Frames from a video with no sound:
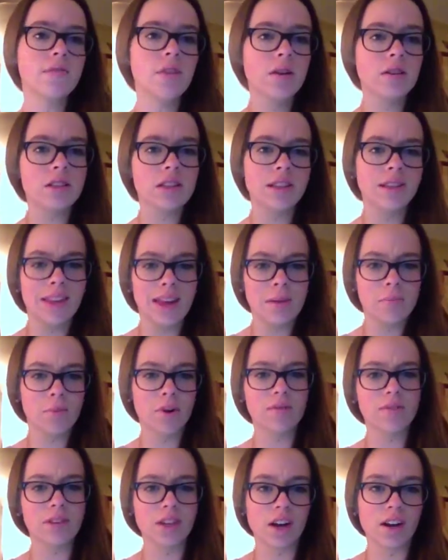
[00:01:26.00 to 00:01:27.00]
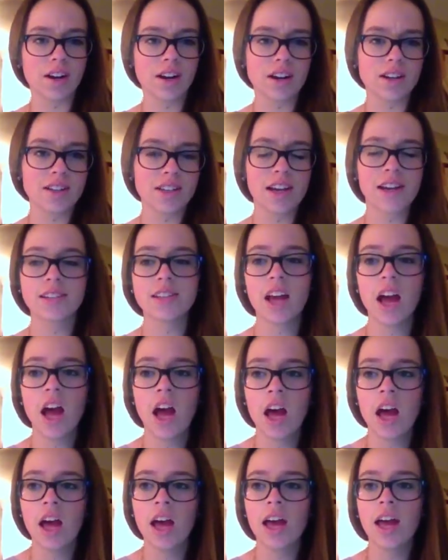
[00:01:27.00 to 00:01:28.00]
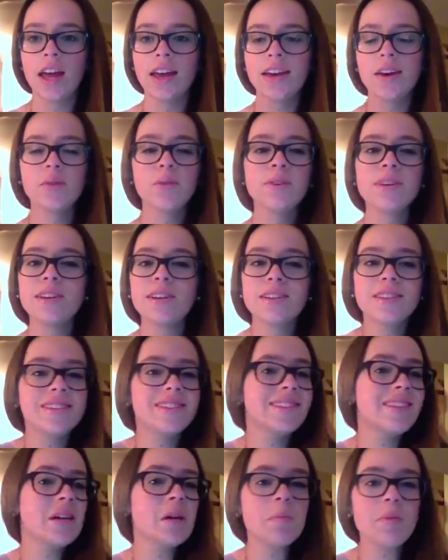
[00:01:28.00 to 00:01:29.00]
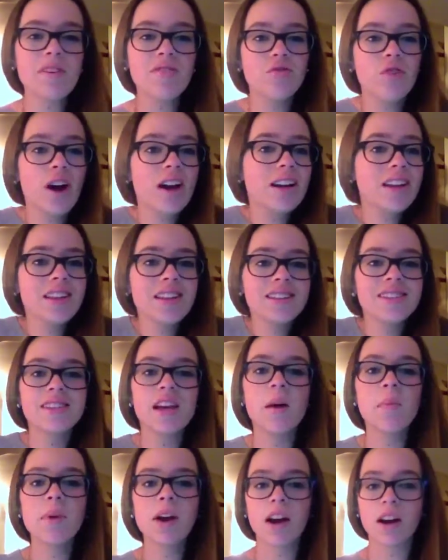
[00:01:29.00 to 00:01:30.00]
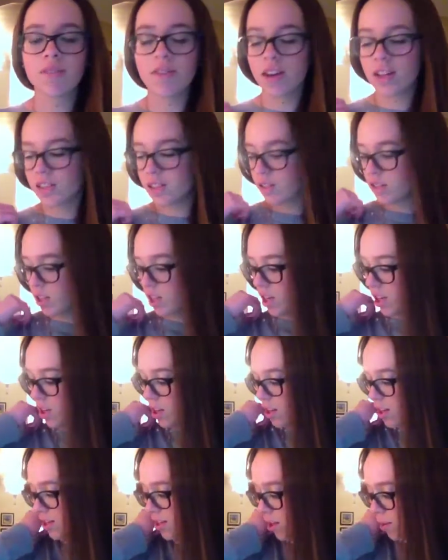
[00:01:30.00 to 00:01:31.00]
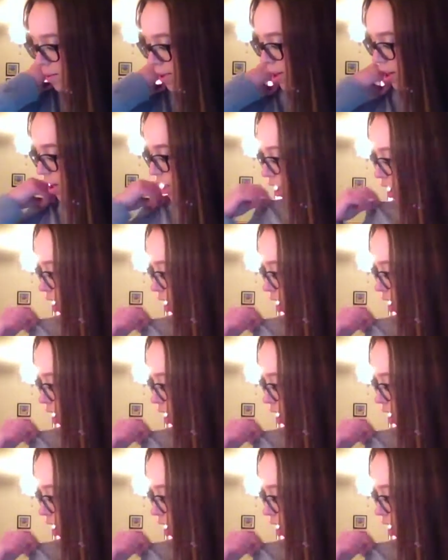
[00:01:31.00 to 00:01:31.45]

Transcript: though it's like more of a darker scent it will still be fun in the summer if I still need it in the summer.